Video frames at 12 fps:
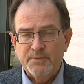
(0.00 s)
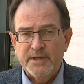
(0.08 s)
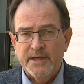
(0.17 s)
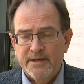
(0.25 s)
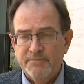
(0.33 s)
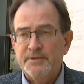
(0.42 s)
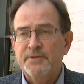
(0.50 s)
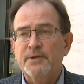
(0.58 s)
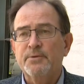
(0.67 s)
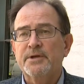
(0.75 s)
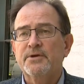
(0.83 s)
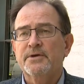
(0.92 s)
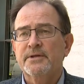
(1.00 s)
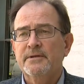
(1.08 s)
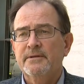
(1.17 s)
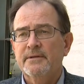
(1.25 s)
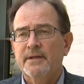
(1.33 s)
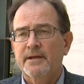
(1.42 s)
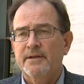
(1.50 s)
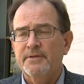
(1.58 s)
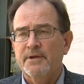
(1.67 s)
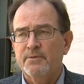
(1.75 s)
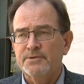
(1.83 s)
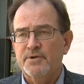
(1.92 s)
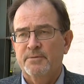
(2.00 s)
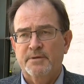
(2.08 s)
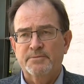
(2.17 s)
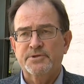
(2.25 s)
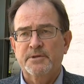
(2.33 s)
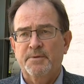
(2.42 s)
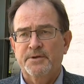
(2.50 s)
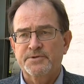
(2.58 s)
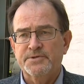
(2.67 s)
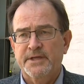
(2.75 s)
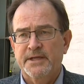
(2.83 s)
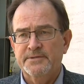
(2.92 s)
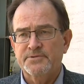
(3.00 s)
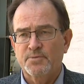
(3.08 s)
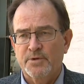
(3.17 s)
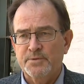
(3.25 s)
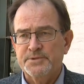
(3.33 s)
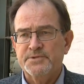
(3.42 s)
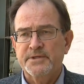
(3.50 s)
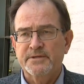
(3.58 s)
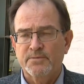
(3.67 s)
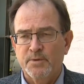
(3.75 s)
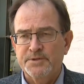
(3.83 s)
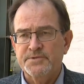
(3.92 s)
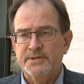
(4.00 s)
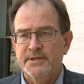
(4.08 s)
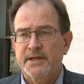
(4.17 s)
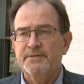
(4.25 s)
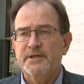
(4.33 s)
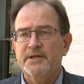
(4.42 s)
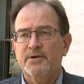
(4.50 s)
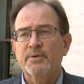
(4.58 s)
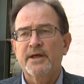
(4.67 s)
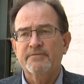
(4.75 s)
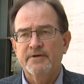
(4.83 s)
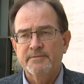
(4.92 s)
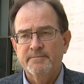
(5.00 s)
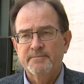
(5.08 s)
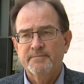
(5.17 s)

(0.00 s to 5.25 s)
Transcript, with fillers: we got everything we could, and I think once our membership understands where we sit and what's in it, I think it'll ratify.